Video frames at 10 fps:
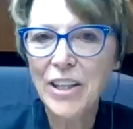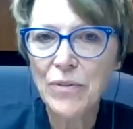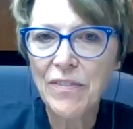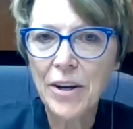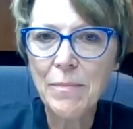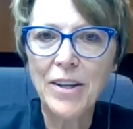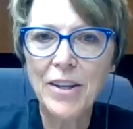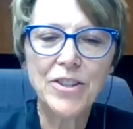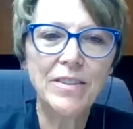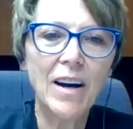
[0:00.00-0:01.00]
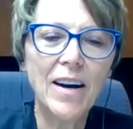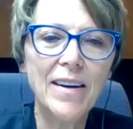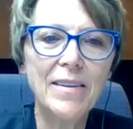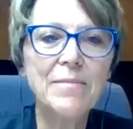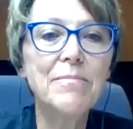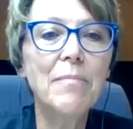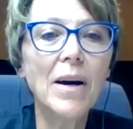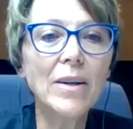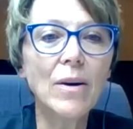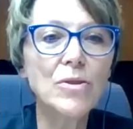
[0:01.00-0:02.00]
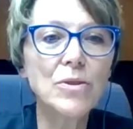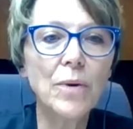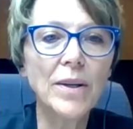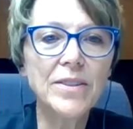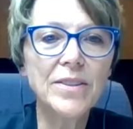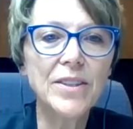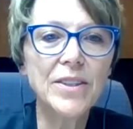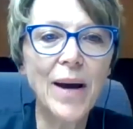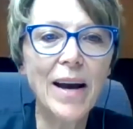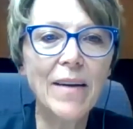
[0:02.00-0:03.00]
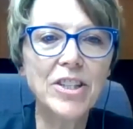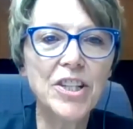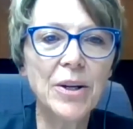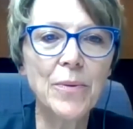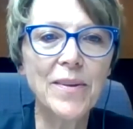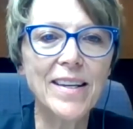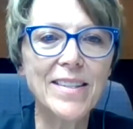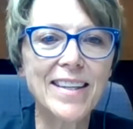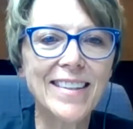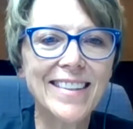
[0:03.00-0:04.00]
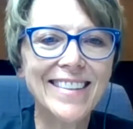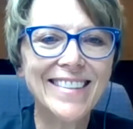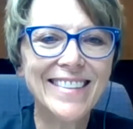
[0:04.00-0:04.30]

Thank you very much. Marcos, what do you have to share with us?